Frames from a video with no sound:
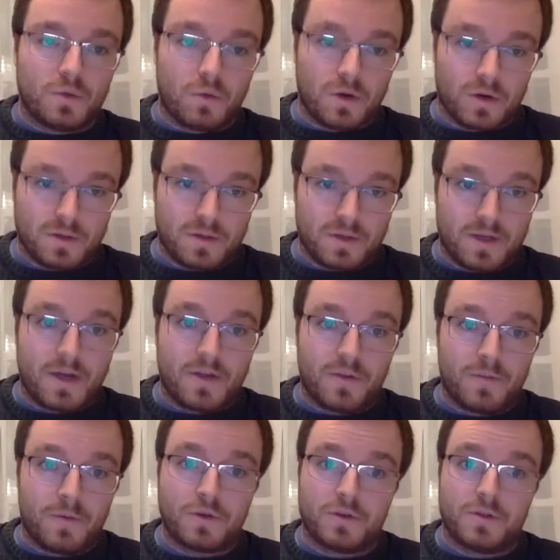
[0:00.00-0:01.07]
whereas another
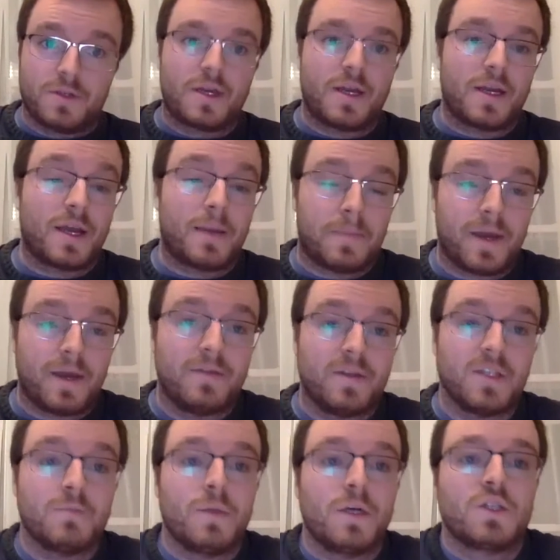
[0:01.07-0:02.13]
person is going to get paid
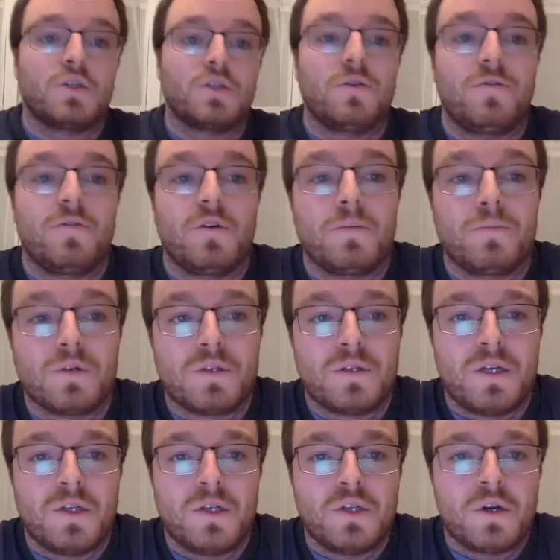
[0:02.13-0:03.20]
this much for a
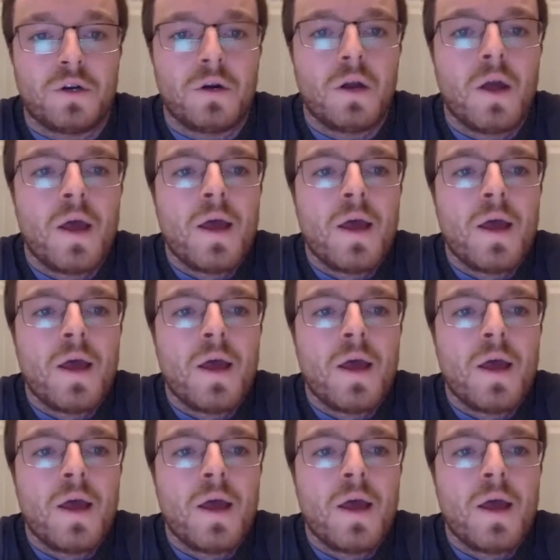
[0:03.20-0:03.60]
procedure,